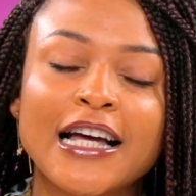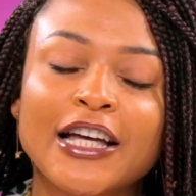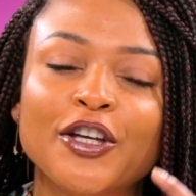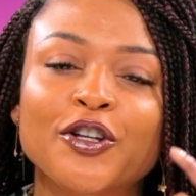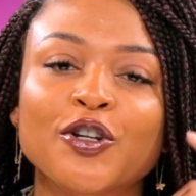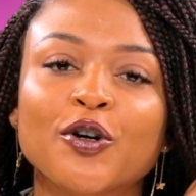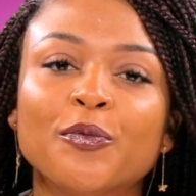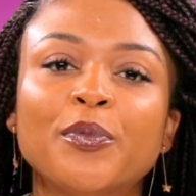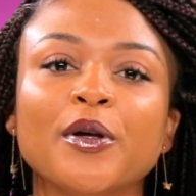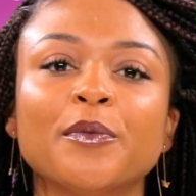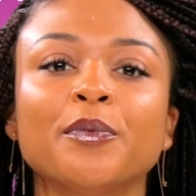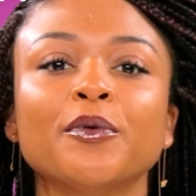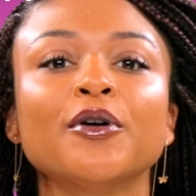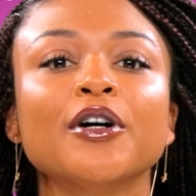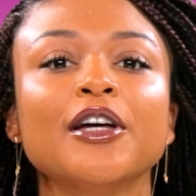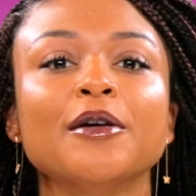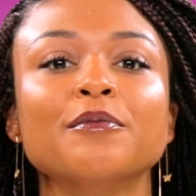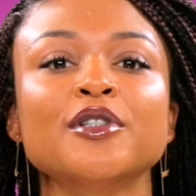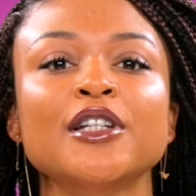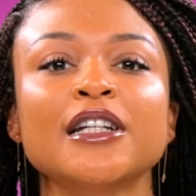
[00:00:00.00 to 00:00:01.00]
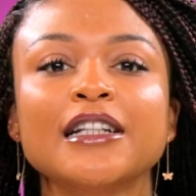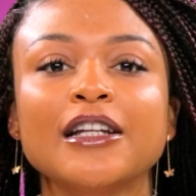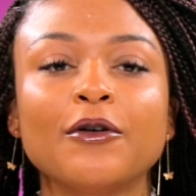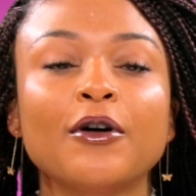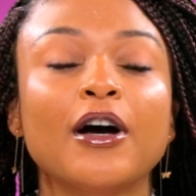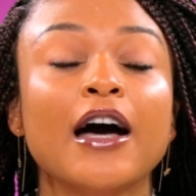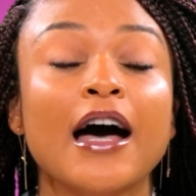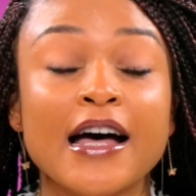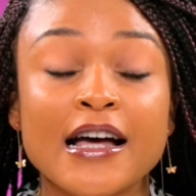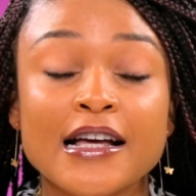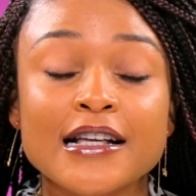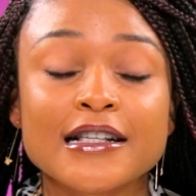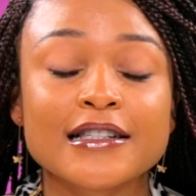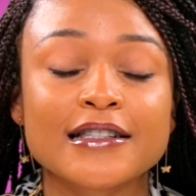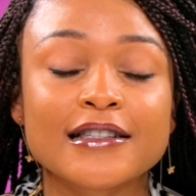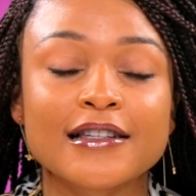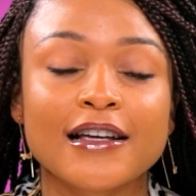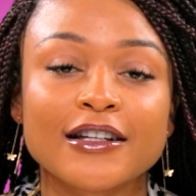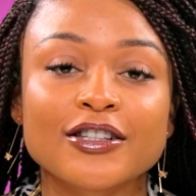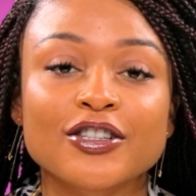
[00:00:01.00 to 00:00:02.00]

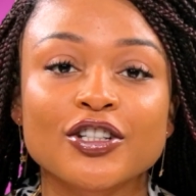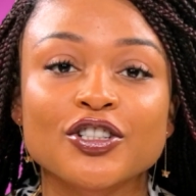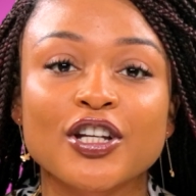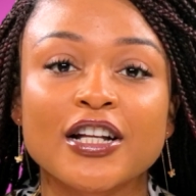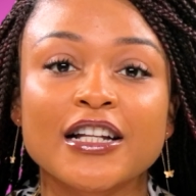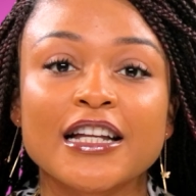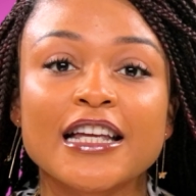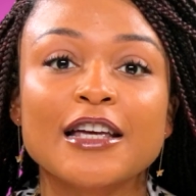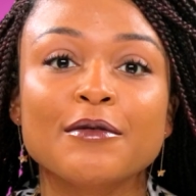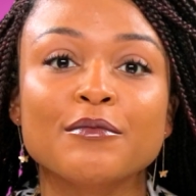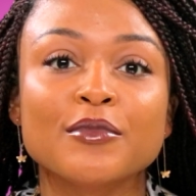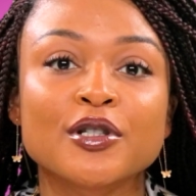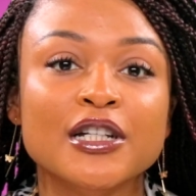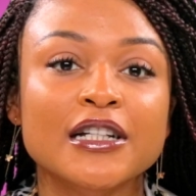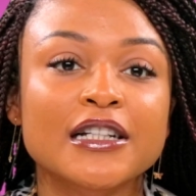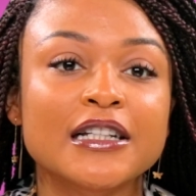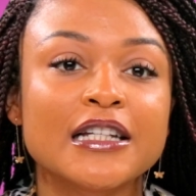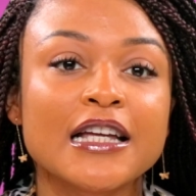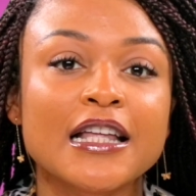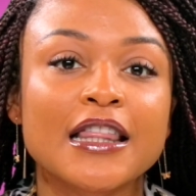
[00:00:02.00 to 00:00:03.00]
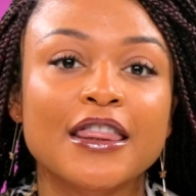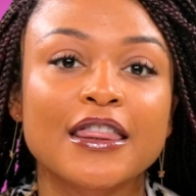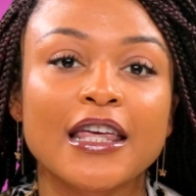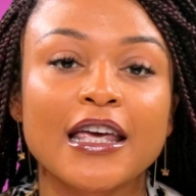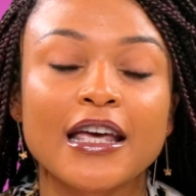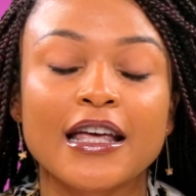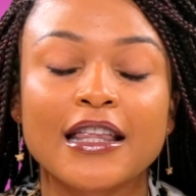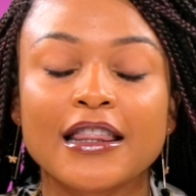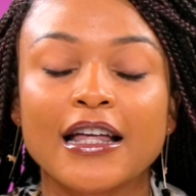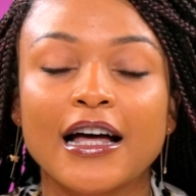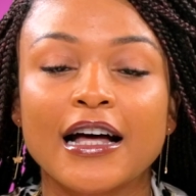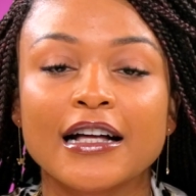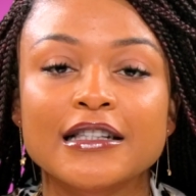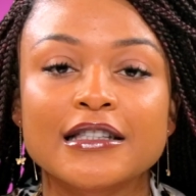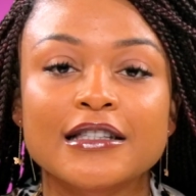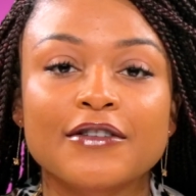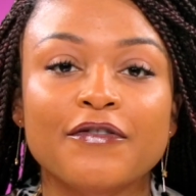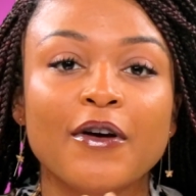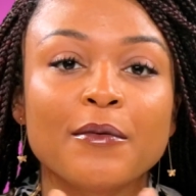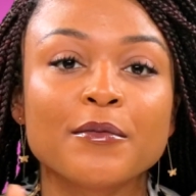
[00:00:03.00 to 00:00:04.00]
Guys essentially immediately think
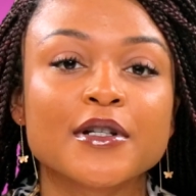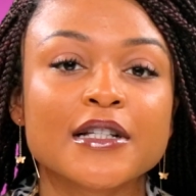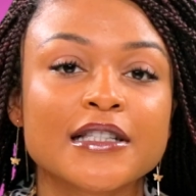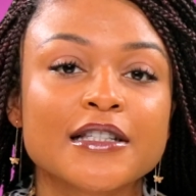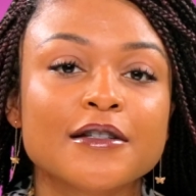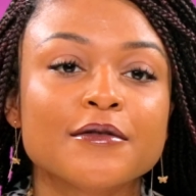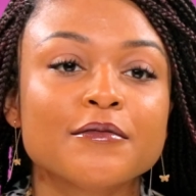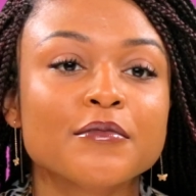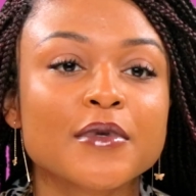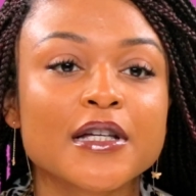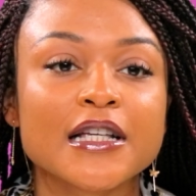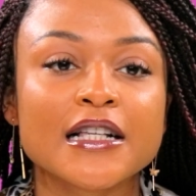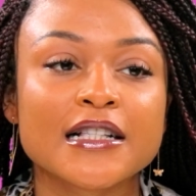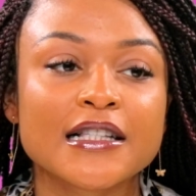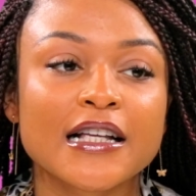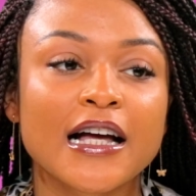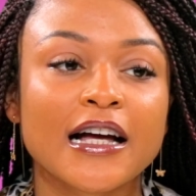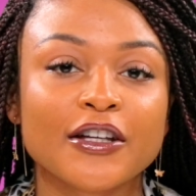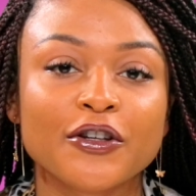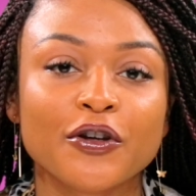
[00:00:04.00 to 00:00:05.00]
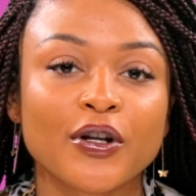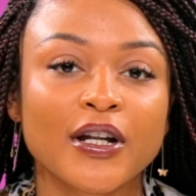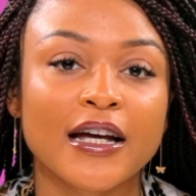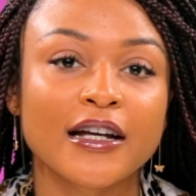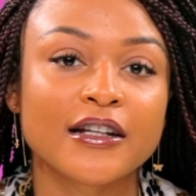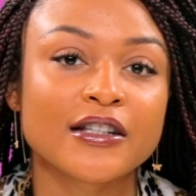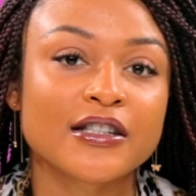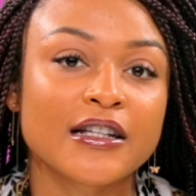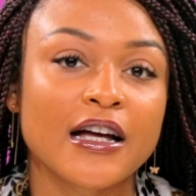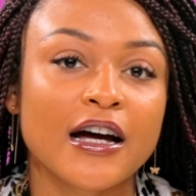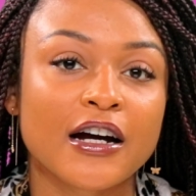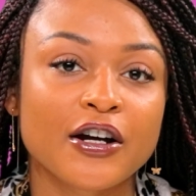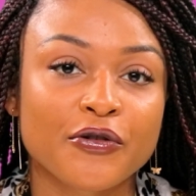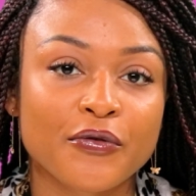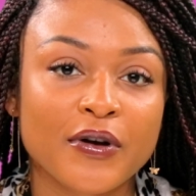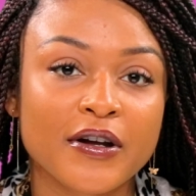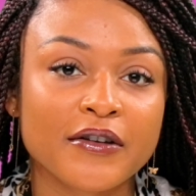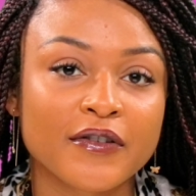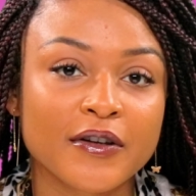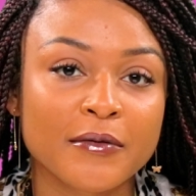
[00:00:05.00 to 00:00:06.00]
that feminism means that you're like stark
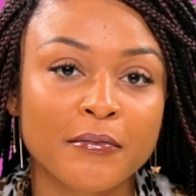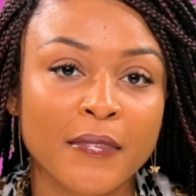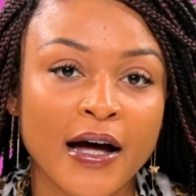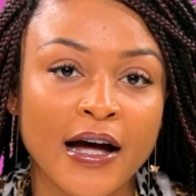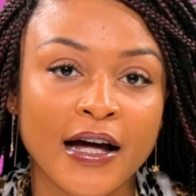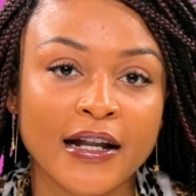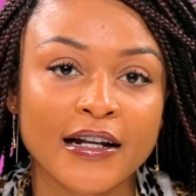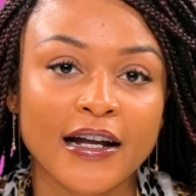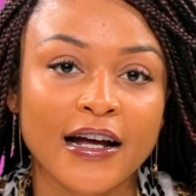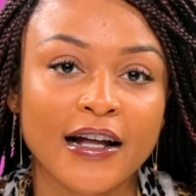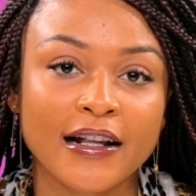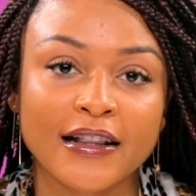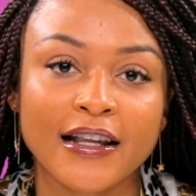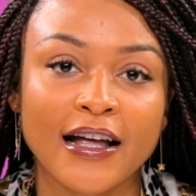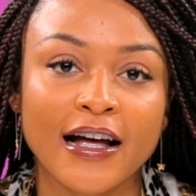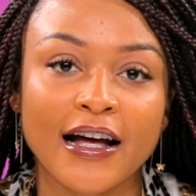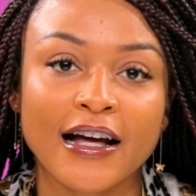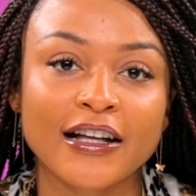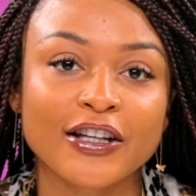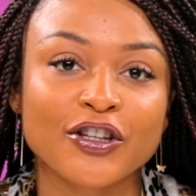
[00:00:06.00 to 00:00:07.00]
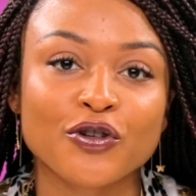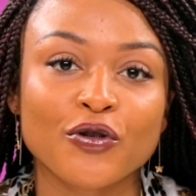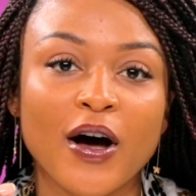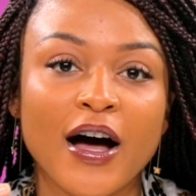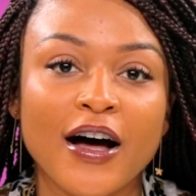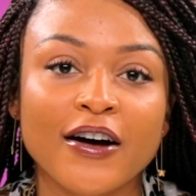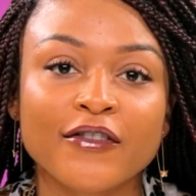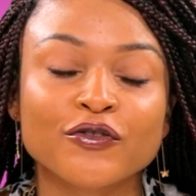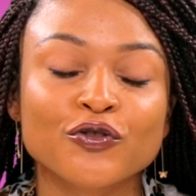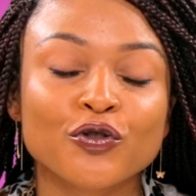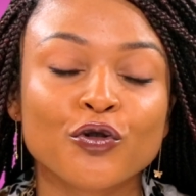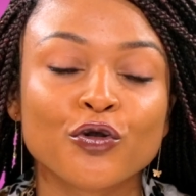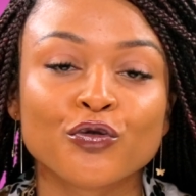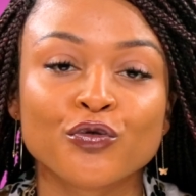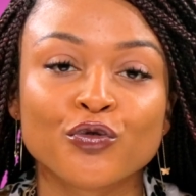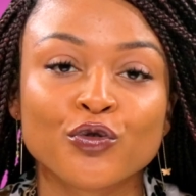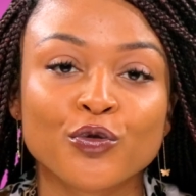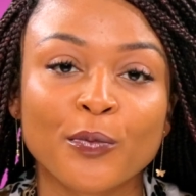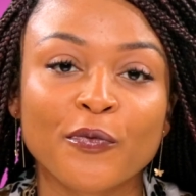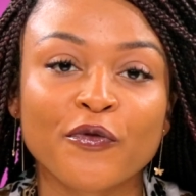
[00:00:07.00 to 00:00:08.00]
raving mad and that you have no
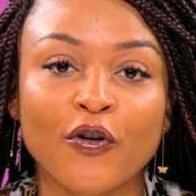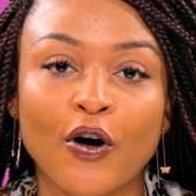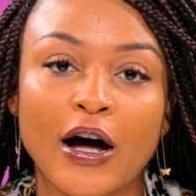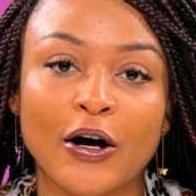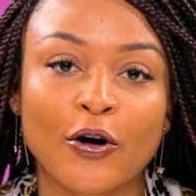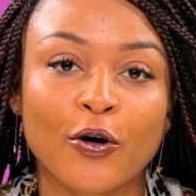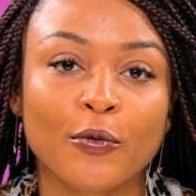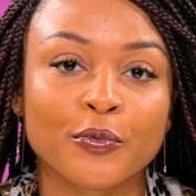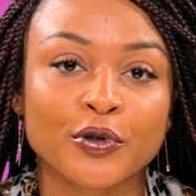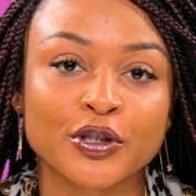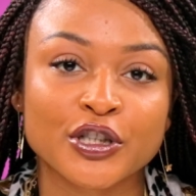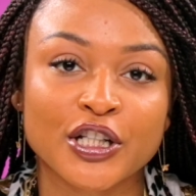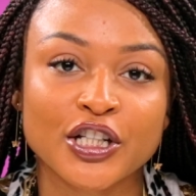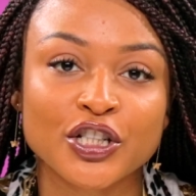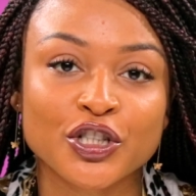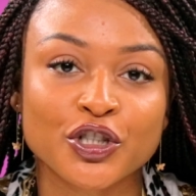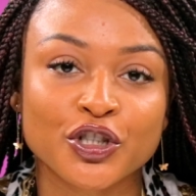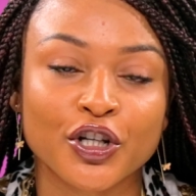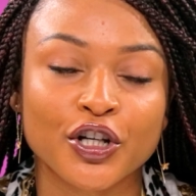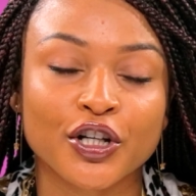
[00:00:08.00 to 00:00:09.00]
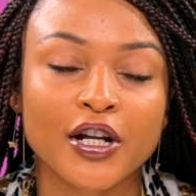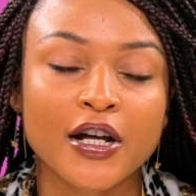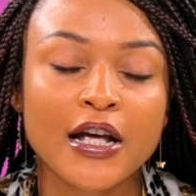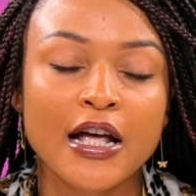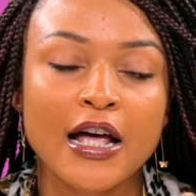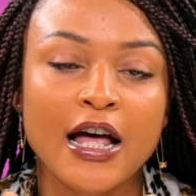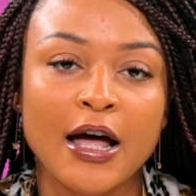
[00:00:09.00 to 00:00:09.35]
room for accommodation.